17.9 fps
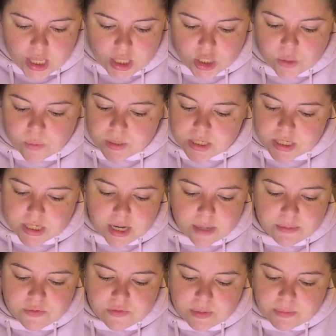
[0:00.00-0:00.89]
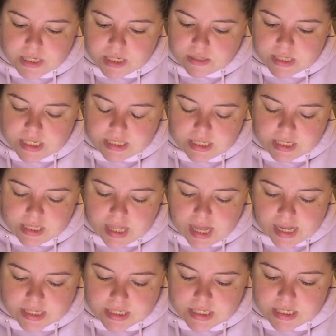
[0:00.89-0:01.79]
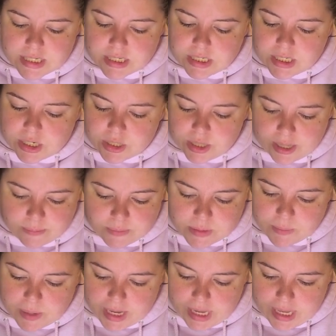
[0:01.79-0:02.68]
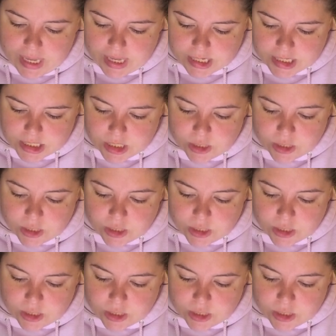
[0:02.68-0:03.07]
You were stopped from tilting the glass to your lips by a hand.